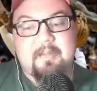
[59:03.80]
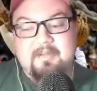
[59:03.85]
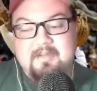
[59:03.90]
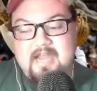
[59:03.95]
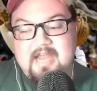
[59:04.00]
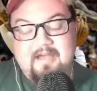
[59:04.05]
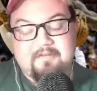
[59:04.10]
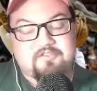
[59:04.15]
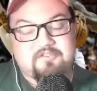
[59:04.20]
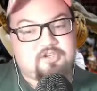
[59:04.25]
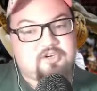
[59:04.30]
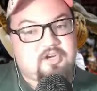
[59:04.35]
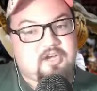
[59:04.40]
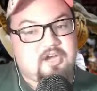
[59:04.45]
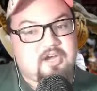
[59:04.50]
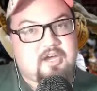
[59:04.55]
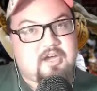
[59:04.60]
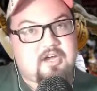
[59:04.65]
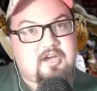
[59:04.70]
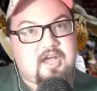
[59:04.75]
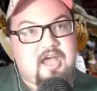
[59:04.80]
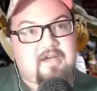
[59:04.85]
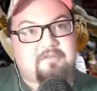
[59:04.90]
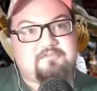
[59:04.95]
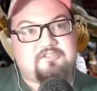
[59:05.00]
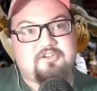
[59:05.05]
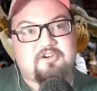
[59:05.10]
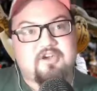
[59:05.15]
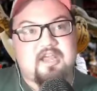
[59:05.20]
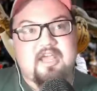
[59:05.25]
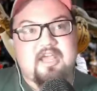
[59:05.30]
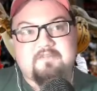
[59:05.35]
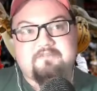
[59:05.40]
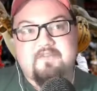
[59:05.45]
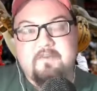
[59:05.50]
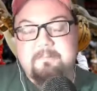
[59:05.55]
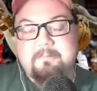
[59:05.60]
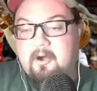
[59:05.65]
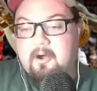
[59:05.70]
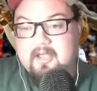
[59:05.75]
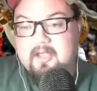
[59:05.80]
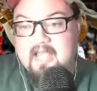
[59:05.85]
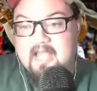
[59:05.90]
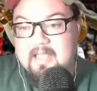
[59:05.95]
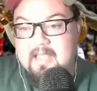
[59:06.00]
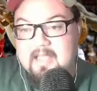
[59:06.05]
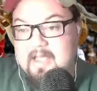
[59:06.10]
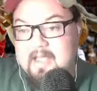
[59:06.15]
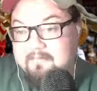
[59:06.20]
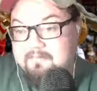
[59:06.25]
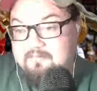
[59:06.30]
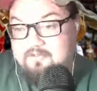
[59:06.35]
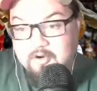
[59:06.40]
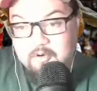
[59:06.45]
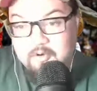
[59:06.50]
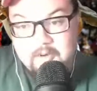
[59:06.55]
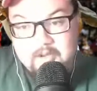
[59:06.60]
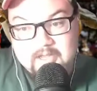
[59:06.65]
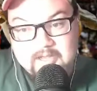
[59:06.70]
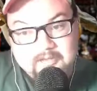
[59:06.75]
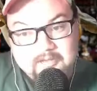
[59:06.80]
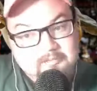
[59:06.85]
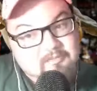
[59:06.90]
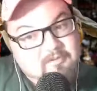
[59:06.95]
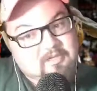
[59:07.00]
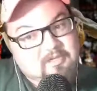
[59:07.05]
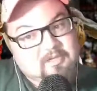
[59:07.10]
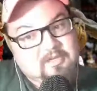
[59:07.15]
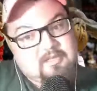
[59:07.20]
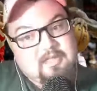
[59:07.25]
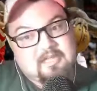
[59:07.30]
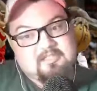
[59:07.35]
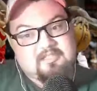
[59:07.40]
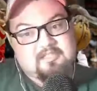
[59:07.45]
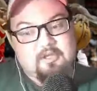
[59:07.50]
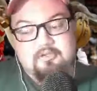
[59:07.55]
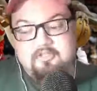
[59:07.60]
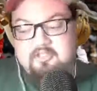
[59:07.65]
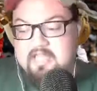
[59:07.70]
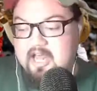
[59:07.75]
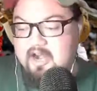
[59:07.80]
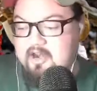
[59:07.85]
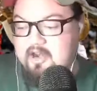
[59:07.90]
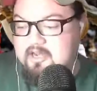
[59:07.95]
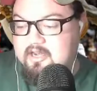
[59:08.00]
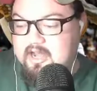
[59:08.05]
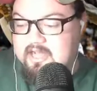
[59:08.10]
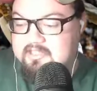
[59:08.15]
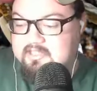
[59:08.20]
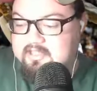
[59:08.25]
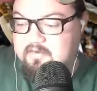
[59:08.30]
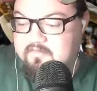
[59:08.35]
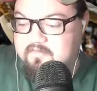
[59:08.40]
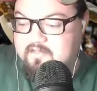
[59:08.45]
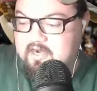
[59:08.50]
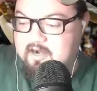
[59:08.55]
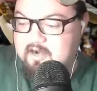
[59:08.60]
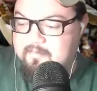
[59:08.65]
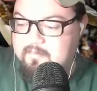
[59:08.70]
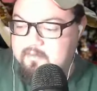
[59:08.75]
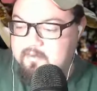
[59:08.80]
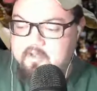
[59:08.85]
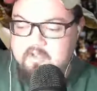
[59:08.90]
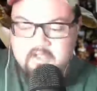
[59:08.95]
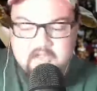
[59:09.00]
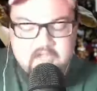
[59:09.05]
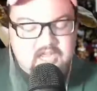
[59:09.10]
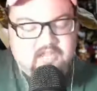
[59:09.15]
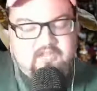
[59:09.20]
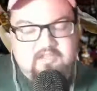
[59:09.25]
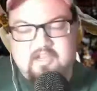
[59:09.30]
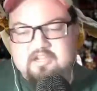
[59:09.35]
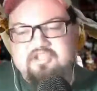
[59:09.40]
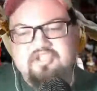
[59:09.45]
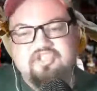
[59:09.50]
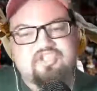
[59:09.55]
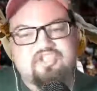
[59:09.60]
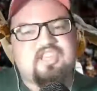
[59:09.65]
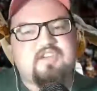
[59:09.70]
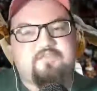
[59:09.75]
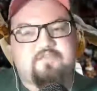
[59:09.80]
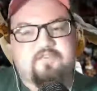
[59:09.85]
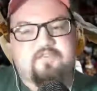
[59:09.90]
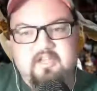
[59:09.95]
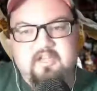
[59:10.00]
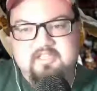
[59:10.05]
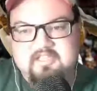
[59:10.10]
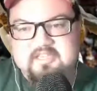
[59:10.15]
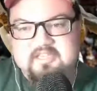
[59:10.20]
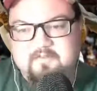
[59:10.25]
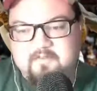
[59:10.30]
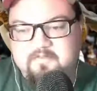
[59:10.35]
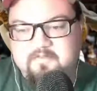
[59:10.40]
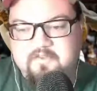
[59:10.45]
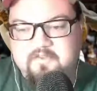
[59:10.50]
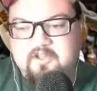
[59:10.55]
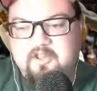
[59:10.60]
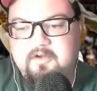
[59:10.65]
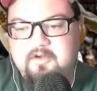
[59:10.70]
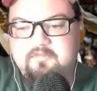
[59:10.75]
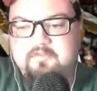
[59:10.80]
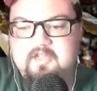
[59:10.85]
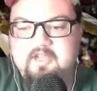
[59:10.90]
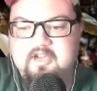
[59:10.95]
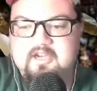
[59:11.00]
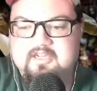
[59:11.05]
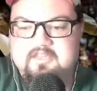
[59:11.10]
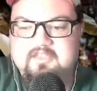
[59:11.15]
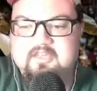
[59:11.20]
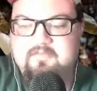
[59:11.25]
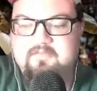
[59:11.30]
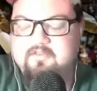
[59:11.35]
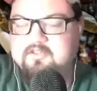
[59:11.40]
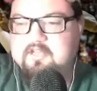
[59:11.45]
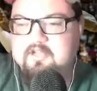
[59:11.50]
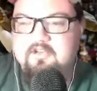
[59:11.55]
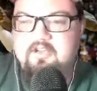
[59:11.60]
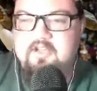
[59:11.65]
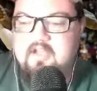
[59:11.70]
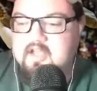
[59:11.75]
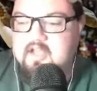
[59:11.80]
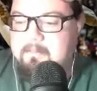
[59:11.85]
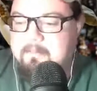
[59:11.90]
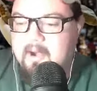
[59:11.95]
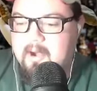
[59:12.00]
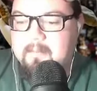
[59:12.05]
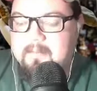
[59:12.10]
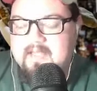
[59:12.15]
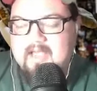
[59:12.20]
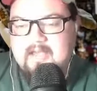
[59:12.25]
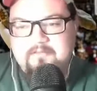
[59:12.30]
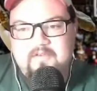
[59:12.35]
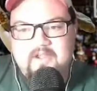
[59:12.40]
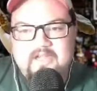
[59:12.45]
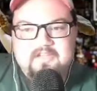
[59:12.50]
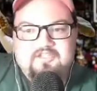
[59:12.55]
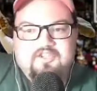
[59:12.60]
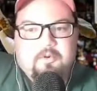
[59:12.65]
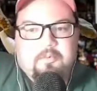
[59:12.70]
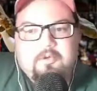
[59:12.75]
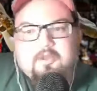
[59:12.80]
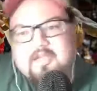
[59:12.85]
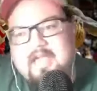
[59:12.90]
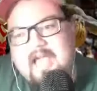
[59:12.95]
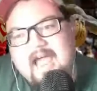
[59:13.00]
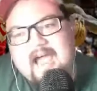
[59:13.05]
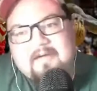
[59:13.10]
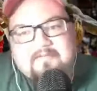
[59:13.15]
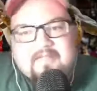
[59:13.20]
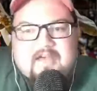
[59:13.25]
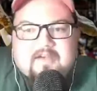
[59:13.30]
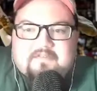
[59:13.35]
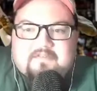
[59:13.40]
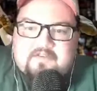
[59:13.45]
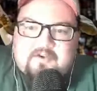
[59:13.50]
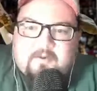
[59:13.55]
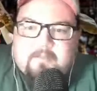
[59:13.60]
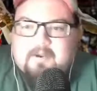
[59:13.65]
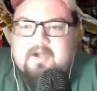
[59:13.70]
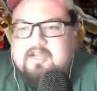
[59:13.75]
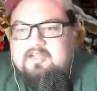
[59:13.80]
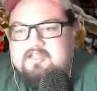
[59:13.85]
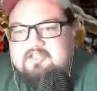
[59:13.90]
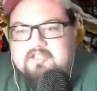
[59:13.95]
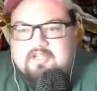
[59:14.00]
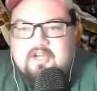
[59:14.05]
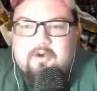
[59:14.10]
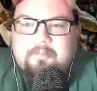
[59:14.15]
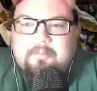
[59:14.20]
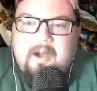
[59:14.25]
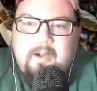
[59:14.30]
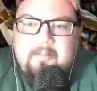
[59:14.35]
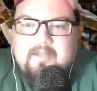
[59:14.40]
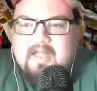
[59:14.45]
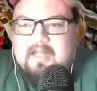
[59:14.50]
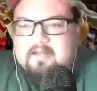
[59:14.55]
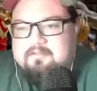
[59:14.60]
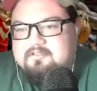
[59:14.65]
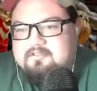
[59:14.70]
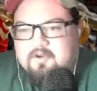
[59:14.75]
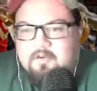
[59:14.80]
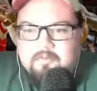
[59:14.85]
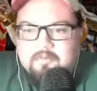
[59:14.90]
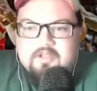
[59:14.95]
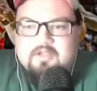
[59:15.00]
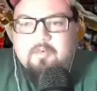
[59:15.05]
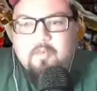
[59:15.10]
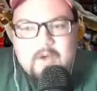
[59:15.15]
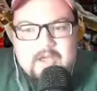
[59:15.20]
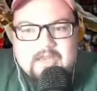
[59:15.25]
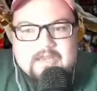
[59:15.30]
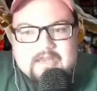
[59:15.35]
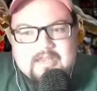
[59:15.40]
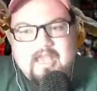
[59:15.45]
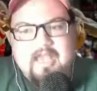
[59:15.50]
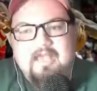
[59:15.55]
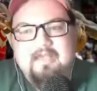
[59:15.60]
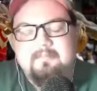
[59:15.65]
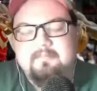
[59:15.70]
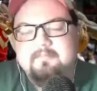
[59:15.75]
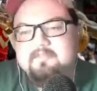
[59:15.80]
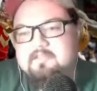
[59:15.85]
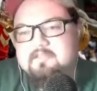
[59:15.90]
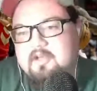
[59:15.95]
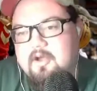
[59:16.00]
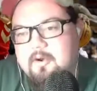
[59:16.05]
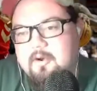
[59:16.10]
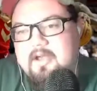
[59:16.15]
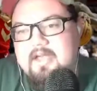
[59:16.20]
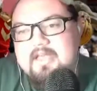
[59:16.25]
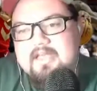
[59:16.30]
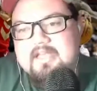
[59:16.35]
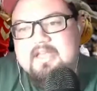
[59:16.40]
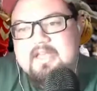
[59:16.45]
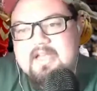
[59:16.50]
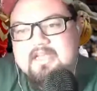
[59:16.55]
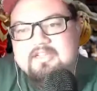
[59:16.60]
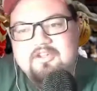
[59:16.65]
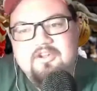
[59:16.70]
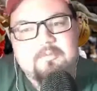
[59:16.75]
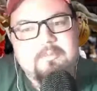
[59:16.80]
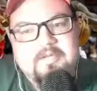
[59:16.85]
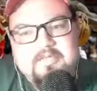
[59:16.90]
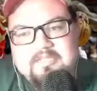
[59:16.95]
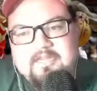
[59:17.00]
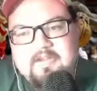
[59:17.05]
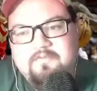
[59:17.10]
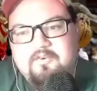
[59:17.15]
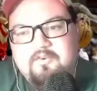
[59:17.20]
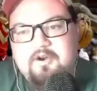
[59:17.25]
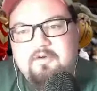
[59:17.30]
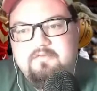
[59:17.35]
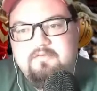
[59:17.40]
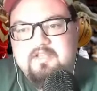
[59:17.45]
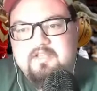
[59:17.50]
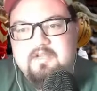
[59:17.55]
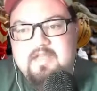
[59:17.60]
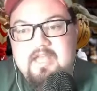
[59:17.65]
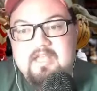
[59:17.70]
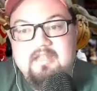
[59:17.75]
after a football game, after a win, that's those Saturday nights over there. It's just different. It's a different feel over there. It's different than Bobcat fans don't really have that feel because, Bobcats don't really win games. So it's a little bit different over there.